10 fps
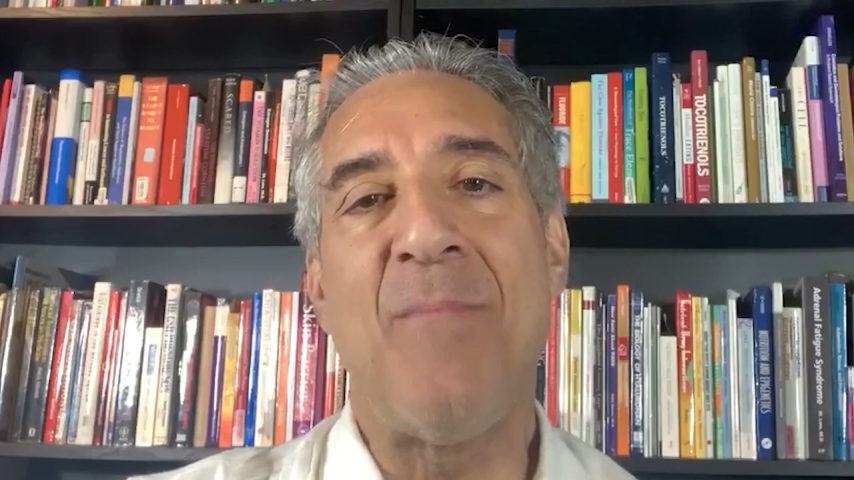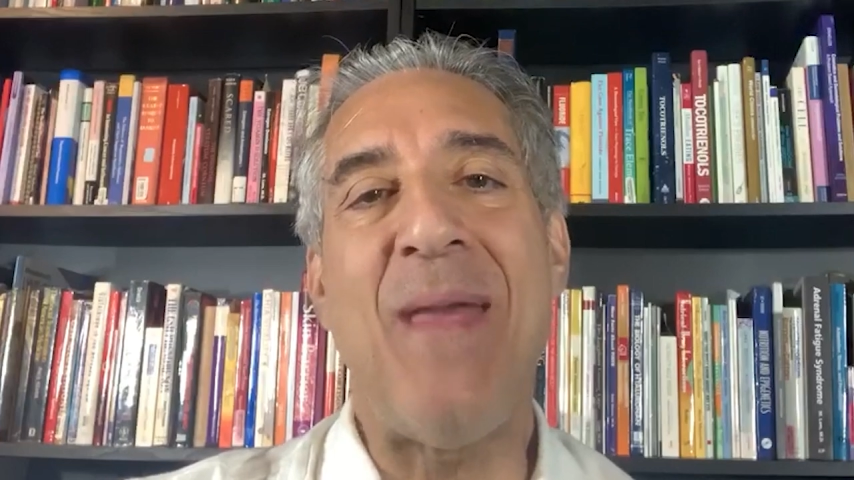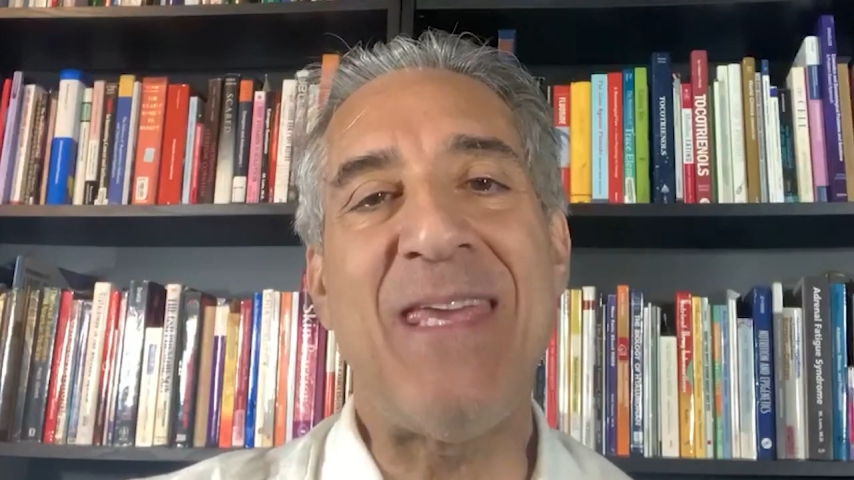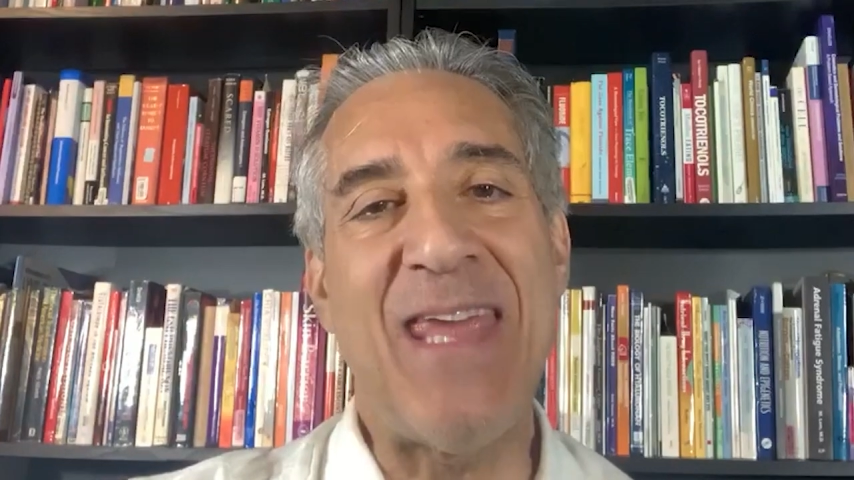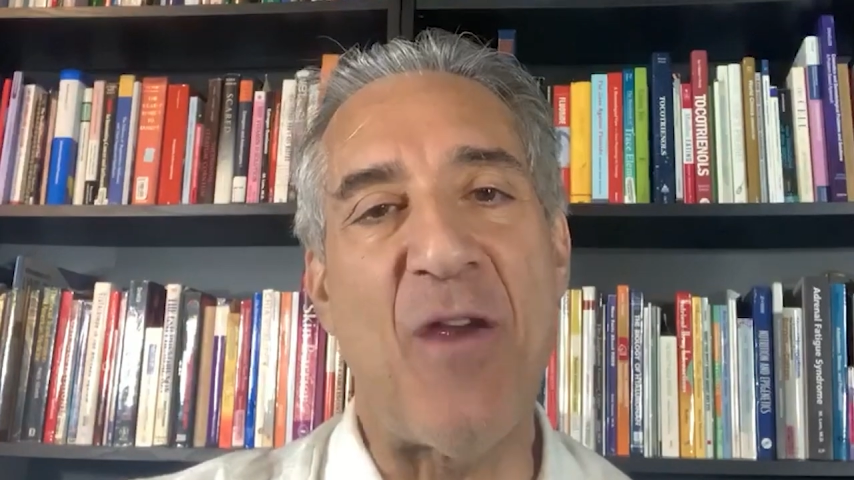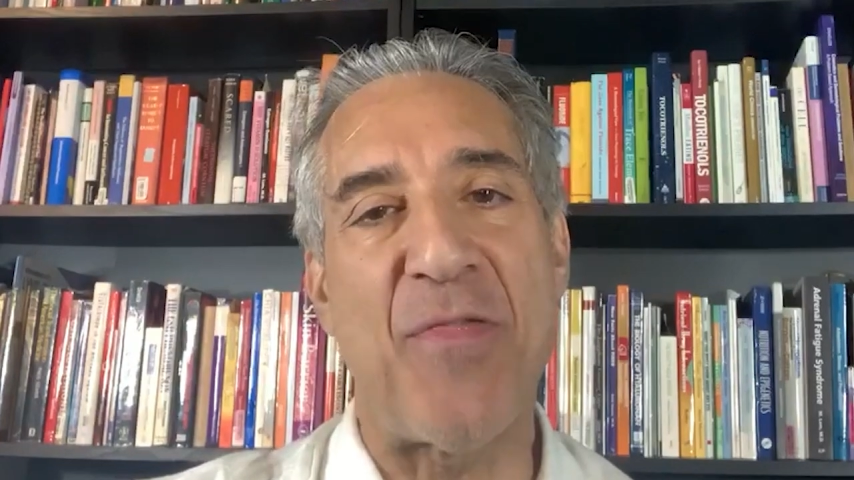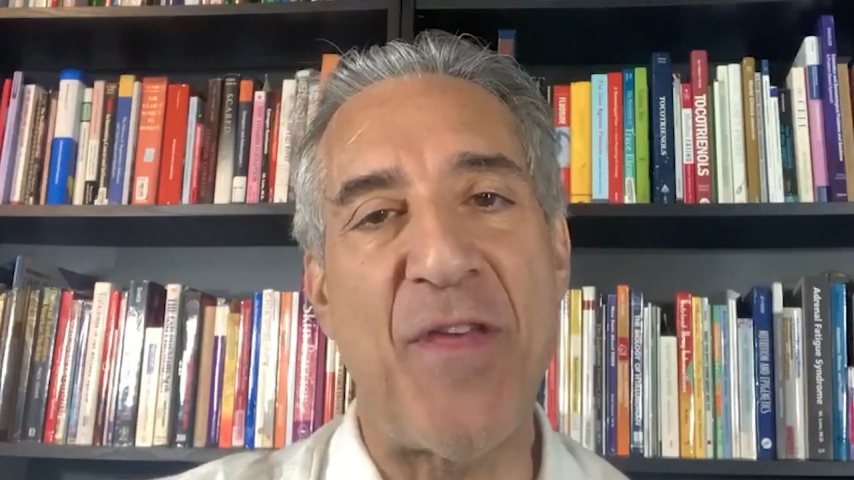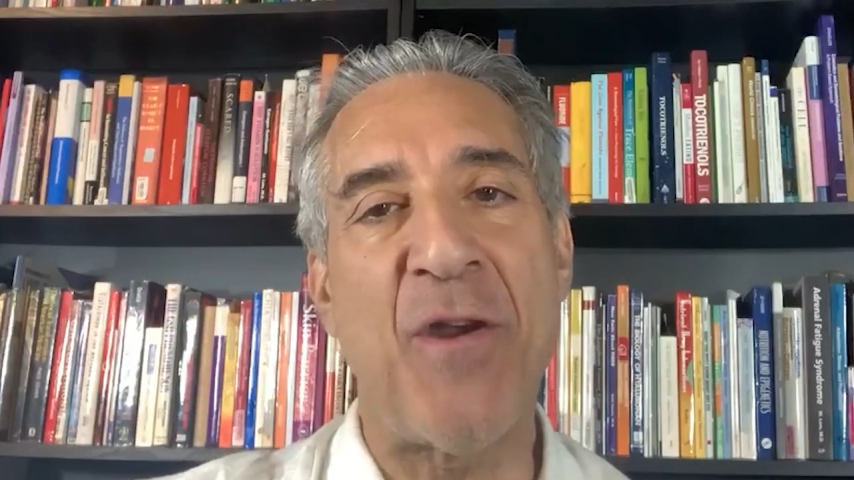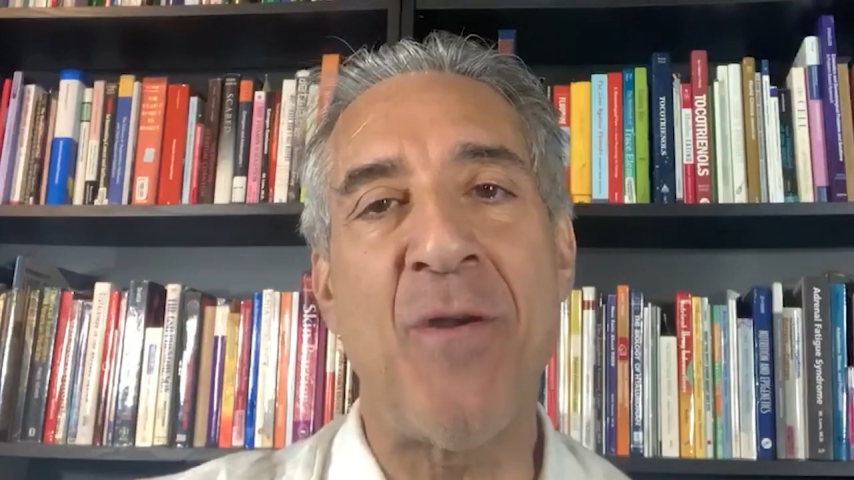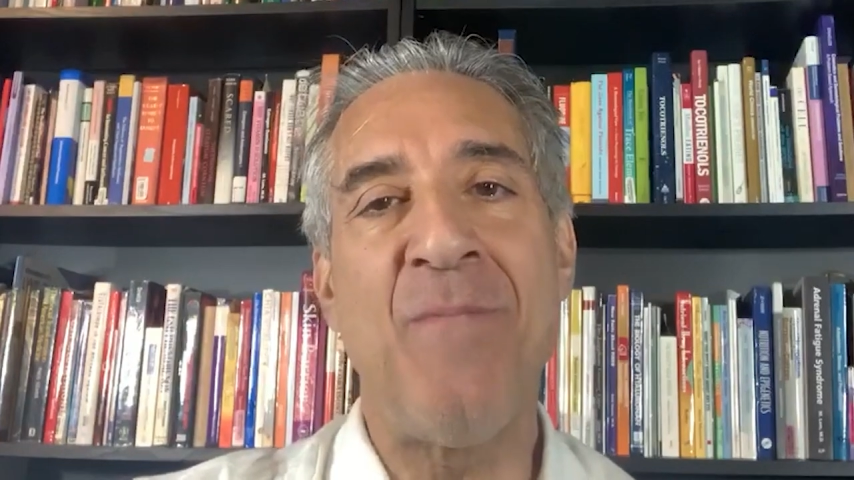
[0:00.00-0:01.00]
making hair
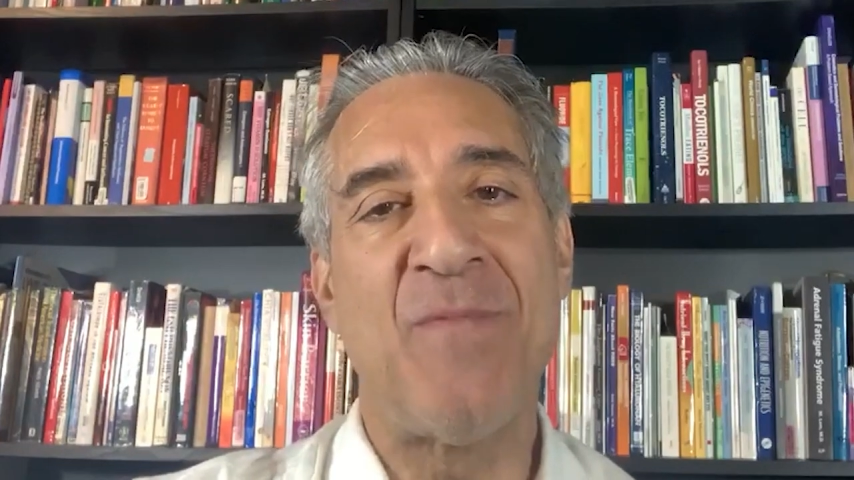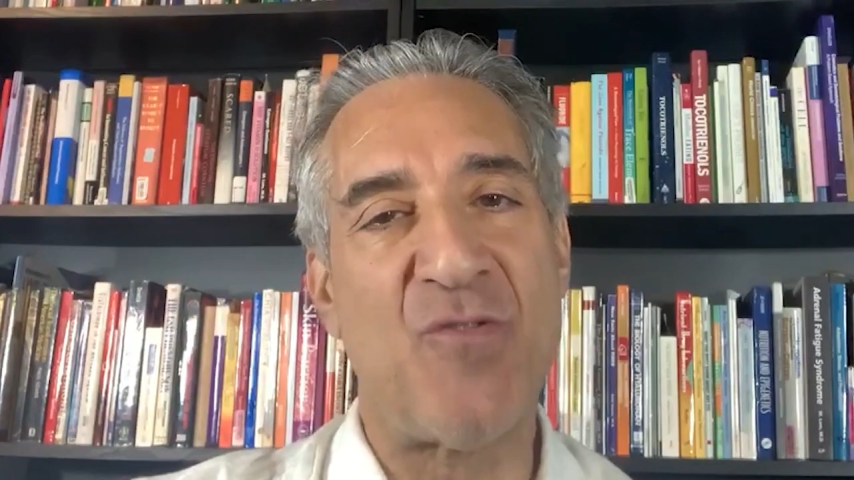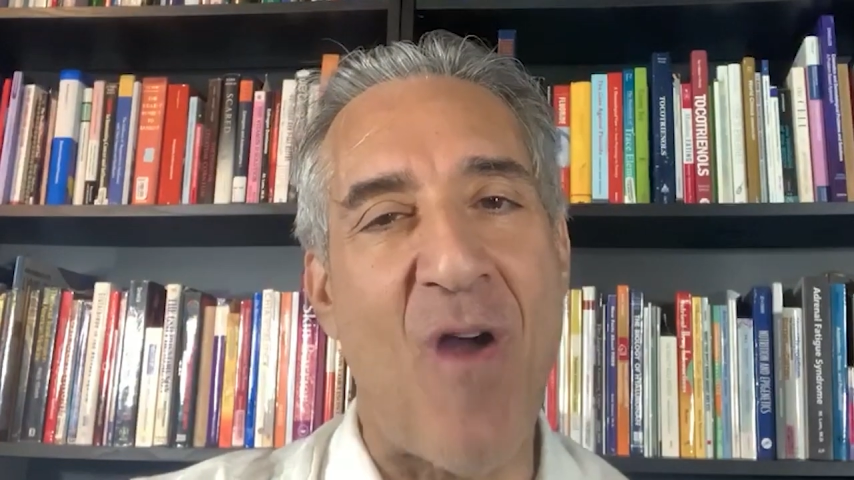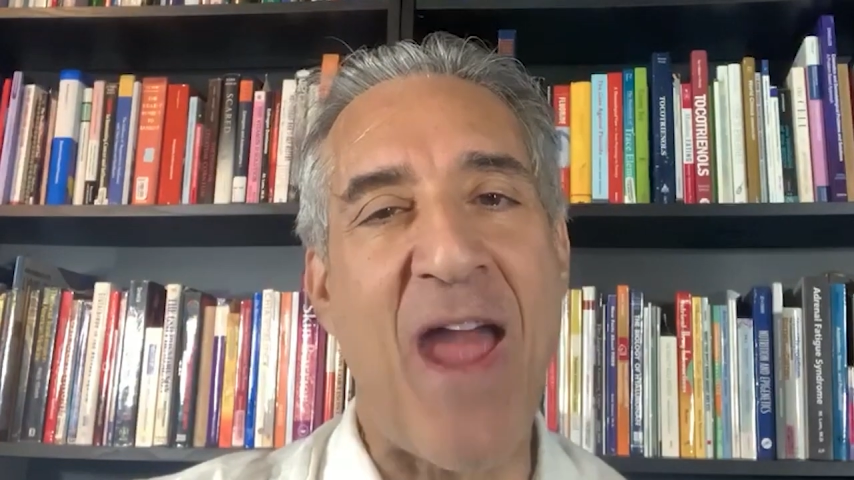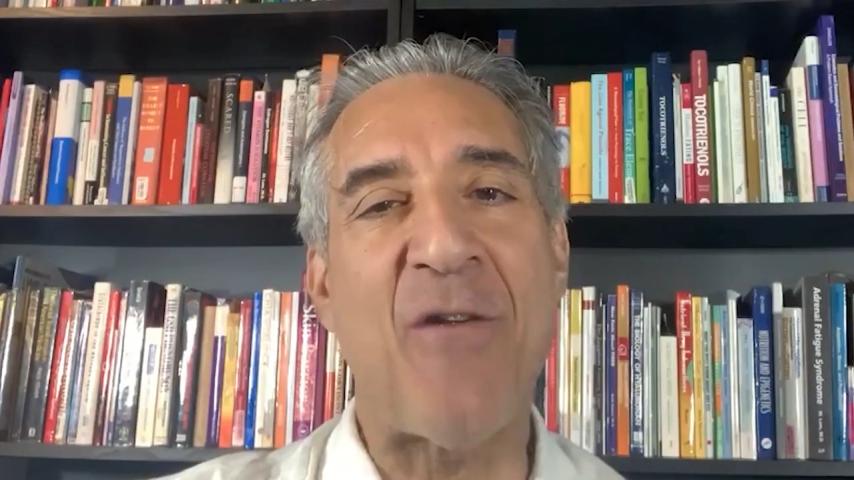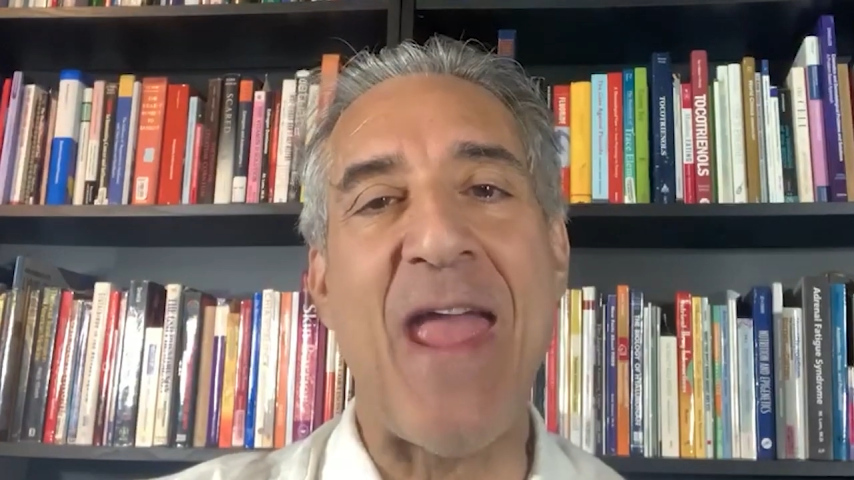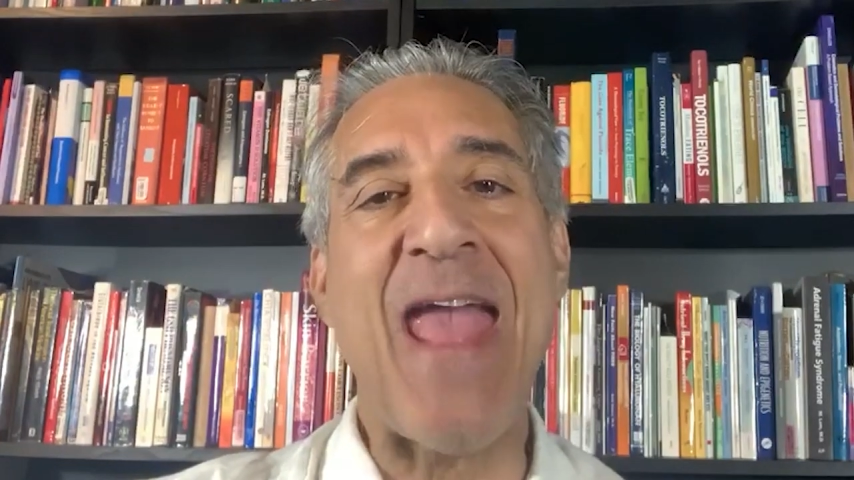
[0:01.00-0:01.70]
thinner, drier,